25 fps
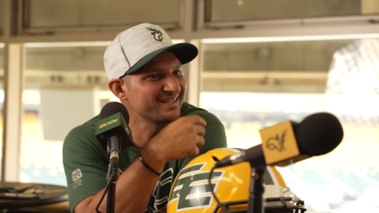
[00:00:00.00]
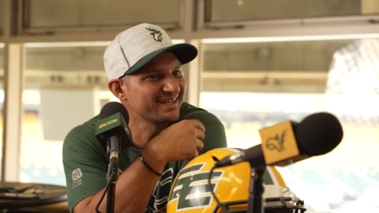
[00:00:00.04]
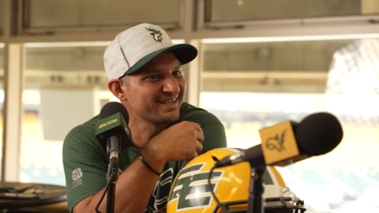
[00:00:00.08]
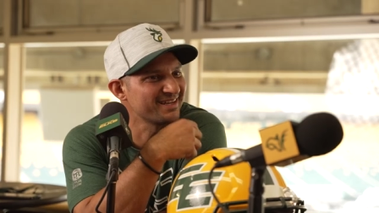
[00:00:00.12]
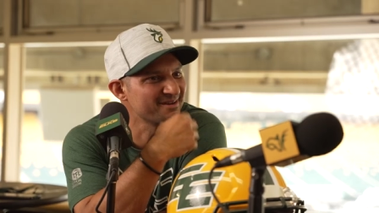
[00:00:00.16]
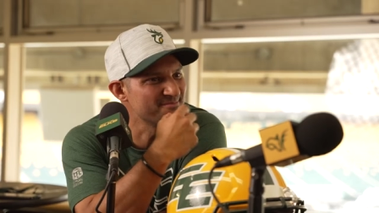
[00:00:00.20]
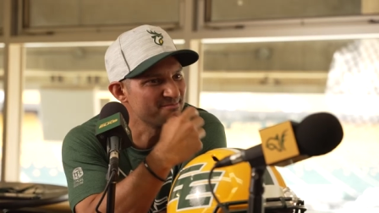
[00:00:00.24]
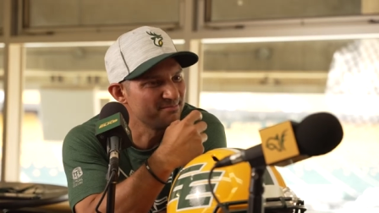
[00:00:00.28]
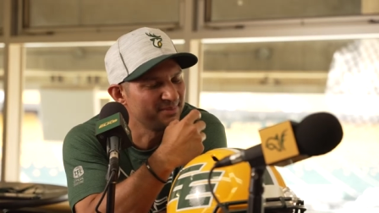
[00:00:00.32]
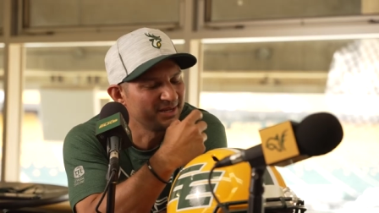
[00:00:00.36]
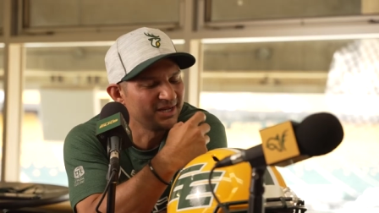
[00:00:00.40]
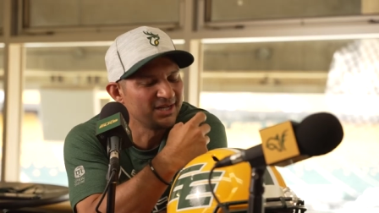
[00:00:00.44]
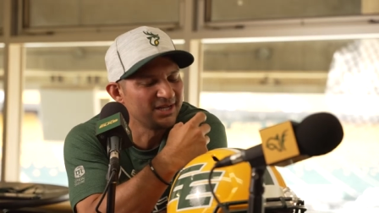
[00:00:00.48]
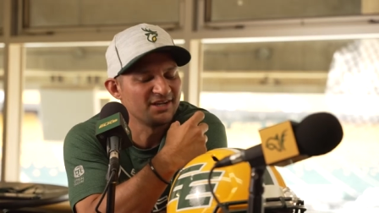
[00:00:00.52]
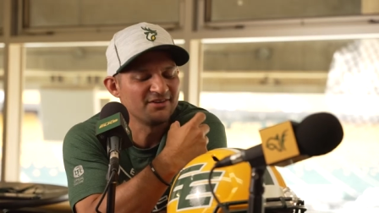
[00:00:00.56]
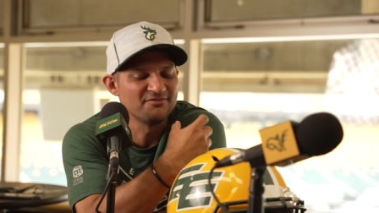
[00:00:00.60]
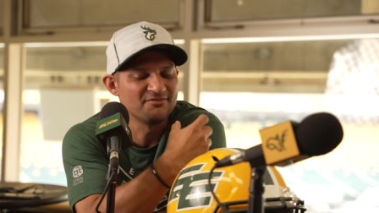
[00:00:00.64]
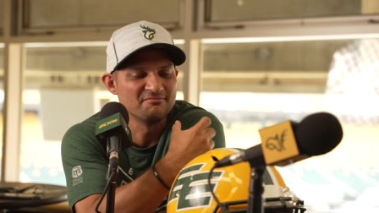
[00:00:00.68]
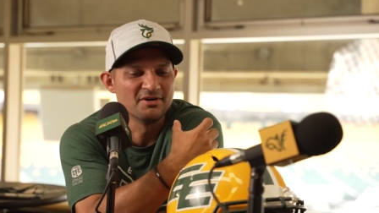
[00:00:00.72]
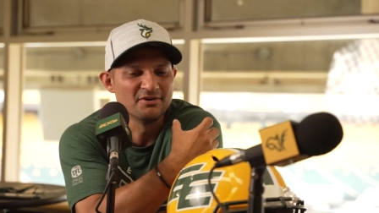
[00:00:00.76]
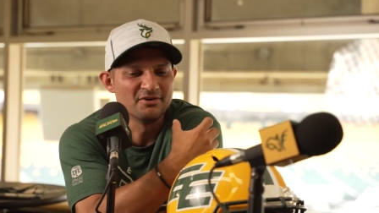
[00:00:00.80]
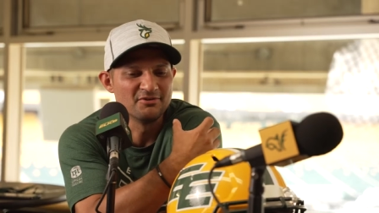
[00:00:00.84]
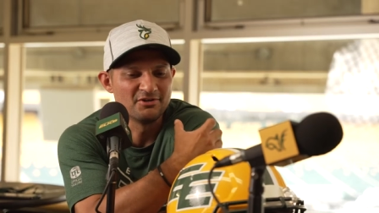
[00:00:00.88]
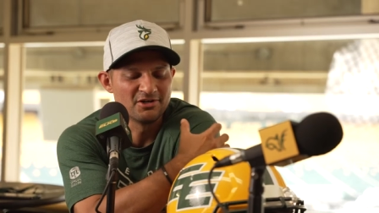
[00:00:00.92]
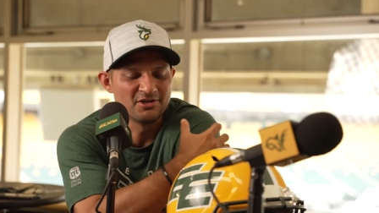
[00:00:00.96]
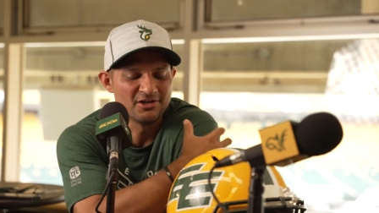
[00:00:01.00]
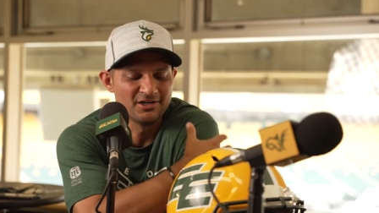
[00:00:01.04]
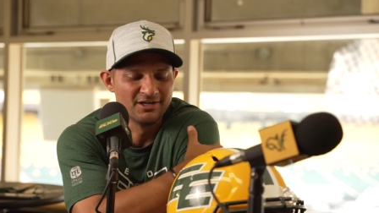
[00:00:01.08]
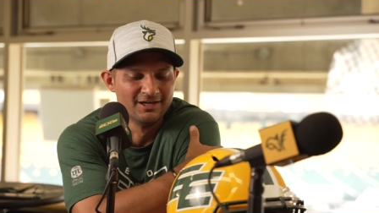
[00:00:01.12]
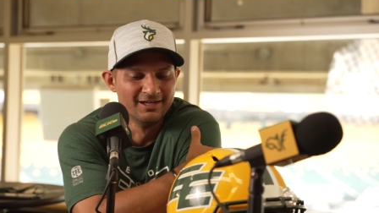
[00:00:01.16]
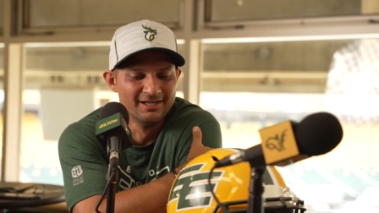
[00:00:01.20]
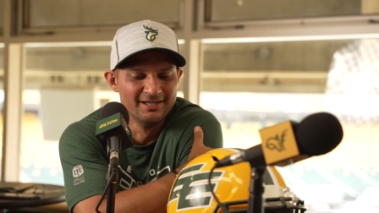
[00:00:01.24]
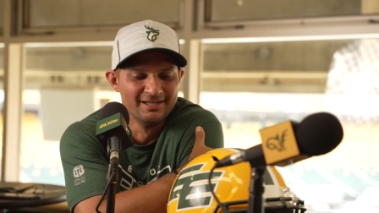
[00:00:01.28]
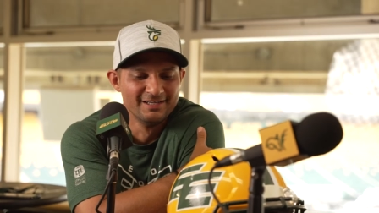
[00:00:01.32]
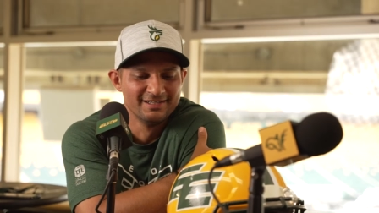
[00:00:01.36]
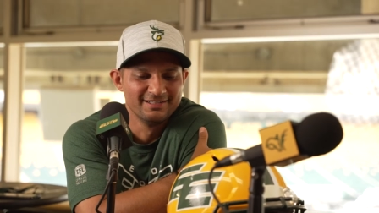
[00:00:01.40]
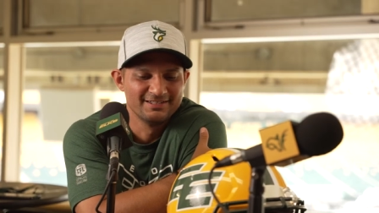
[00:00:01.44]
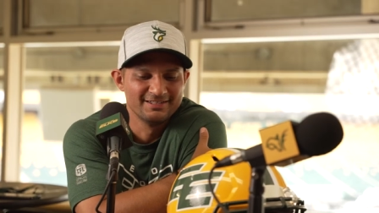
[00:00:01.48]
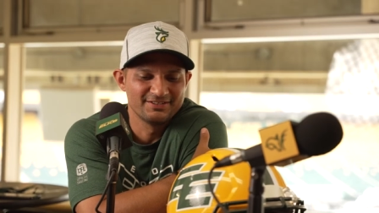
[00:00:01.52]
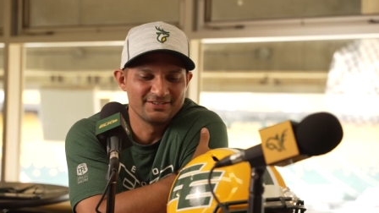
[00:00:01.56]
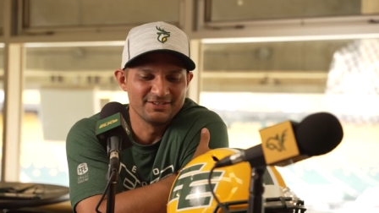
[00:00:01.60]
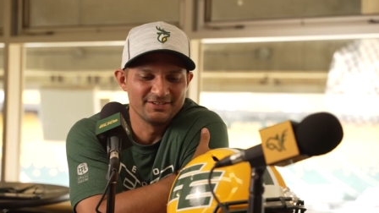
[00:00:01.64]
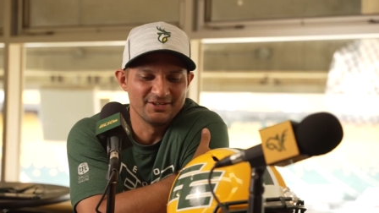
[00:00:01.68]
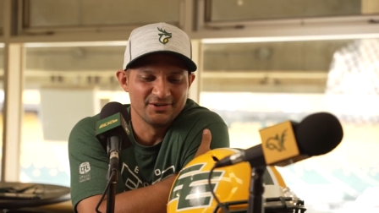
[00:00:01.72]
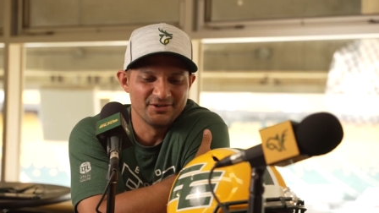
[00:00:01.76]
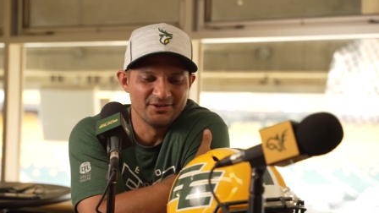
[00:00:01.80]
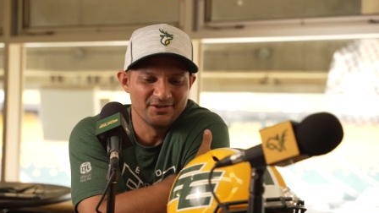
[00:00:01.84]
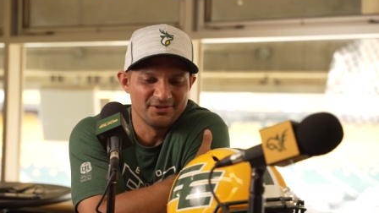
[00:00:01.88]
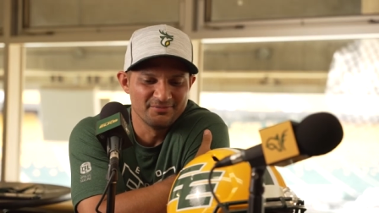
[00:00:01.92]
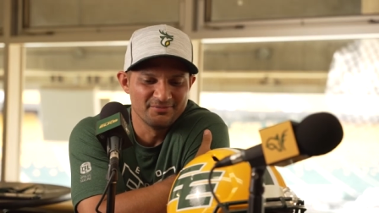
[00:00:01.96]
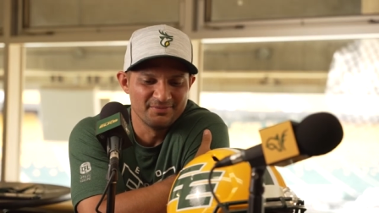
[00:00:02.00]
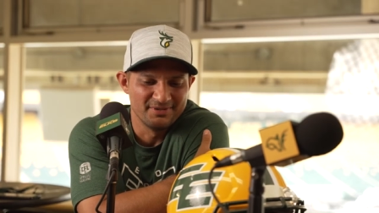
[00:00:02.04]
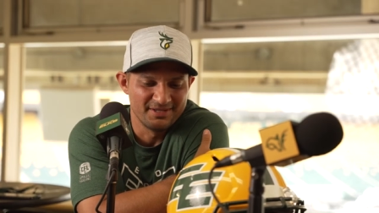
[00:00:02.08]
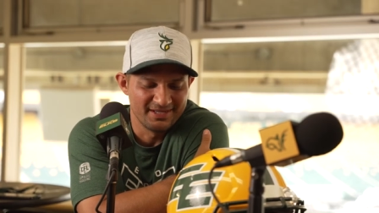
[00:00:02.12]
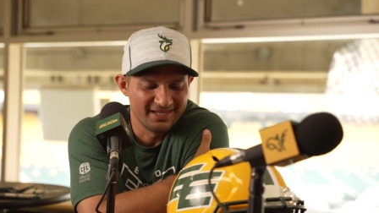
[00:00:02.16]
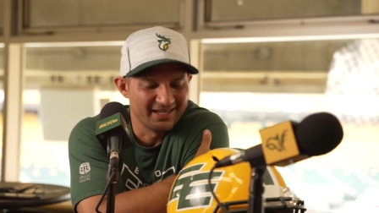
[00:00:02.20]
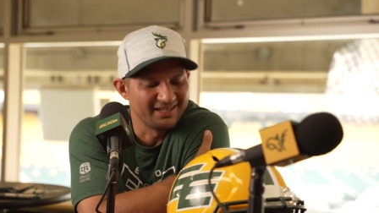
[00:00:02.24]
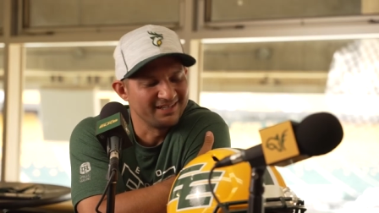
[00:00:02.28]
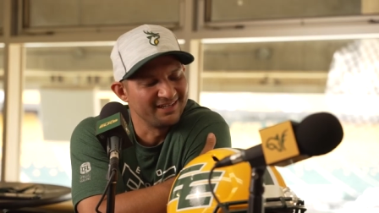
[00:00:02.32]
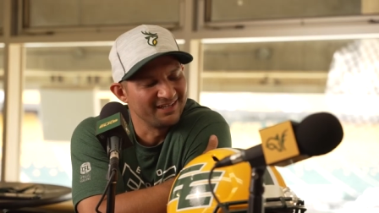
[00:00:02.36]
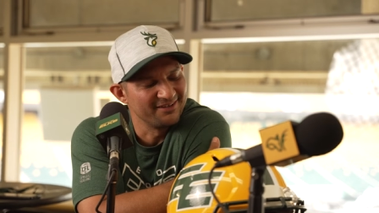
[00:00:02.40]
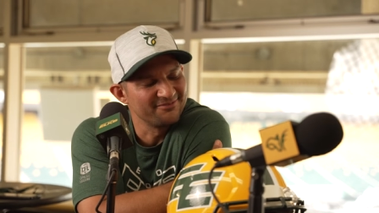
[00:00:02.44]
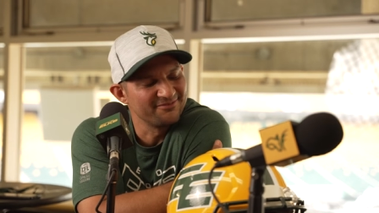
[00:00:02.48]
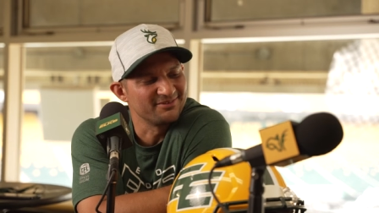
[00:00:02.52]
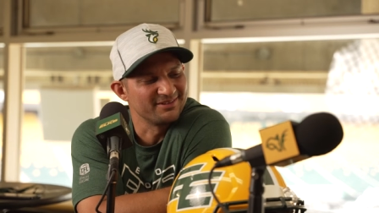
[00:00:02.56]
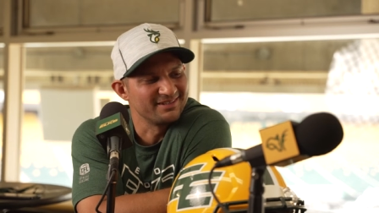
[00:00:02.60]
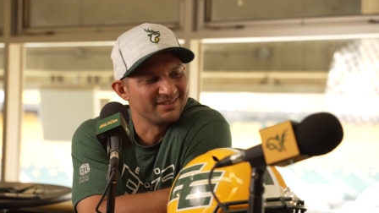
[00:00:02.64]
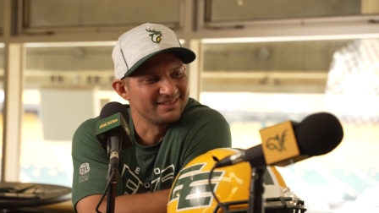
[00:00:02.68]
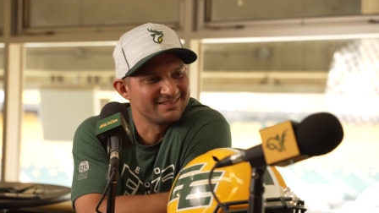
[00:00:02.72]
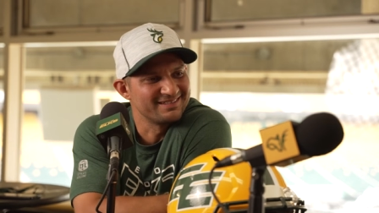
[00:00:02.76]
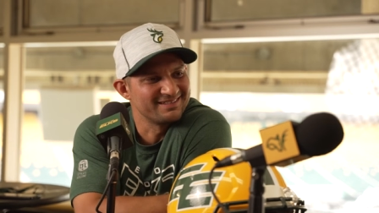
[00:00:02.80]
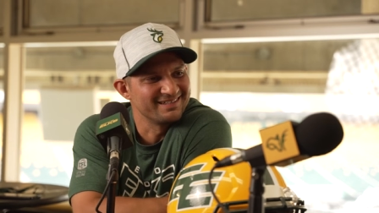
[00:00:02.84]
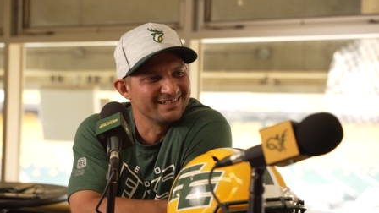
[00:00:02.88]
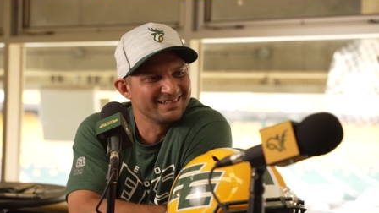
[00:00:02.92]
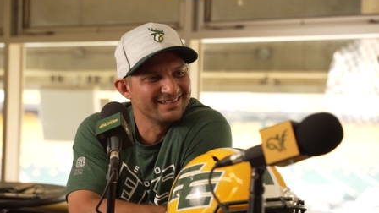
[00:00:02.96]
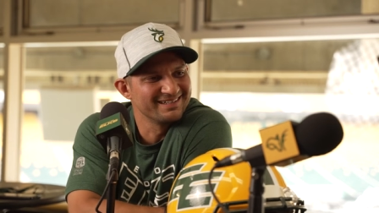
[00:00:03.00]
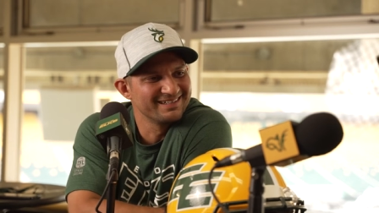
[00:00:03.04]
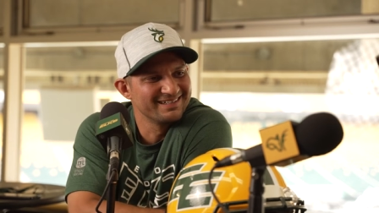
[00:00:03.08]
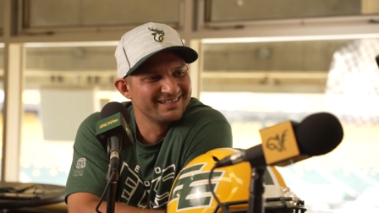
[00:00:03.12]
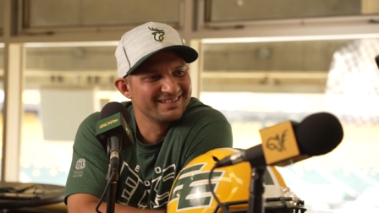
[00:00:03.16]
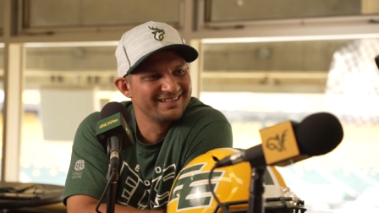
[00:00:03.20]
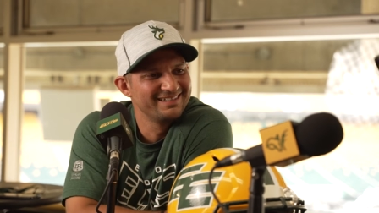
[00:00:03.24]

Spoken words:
that competitive mode on. So, but yeah, definitely it's there.